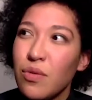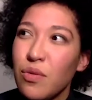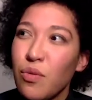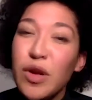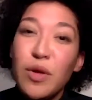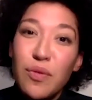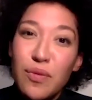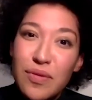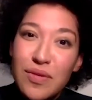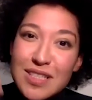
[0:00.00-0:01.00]
what do you
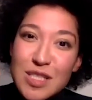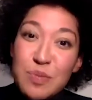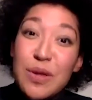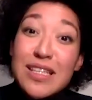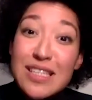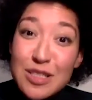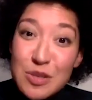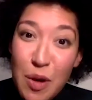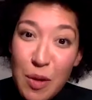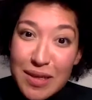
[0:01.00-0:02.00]
speak to this
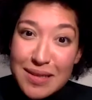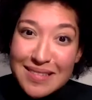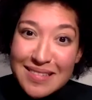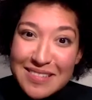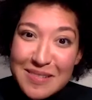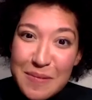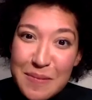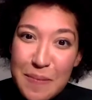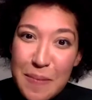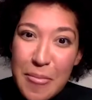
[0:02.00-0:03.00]
moment?
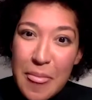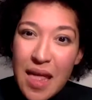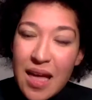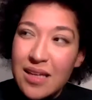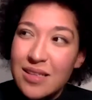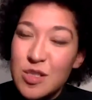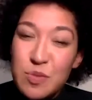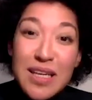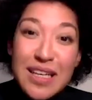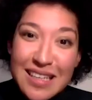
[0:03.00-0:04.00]

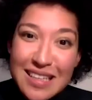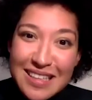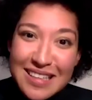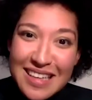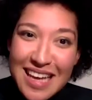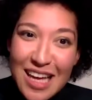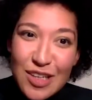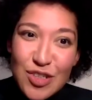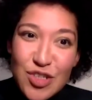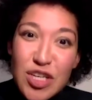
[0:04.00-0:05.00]
Speak
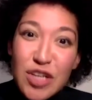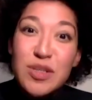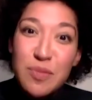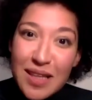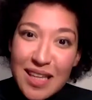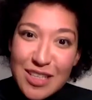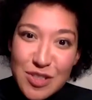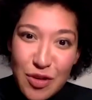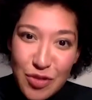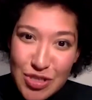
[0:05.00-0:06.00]
and share something that is
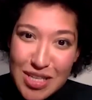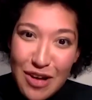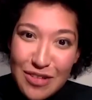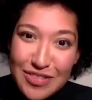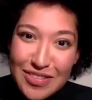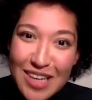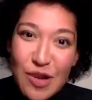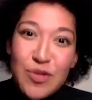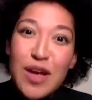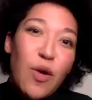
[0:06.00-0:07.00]
of yourself and
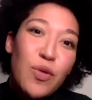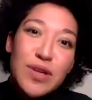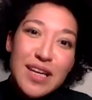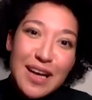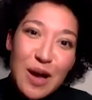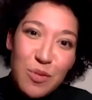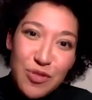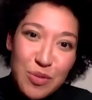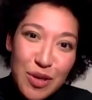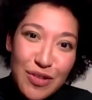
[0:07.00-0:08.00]
that only can come
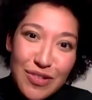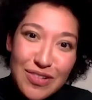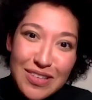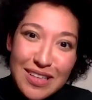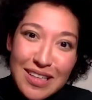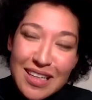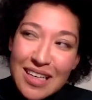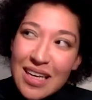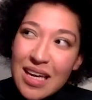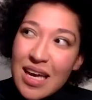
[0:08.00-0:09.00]
from you.
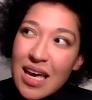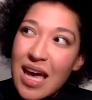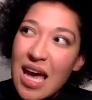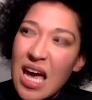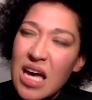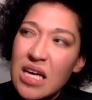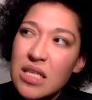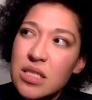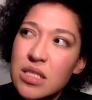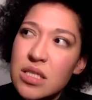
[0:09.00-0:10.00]
Mm.
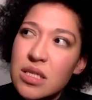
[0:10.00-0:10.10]
And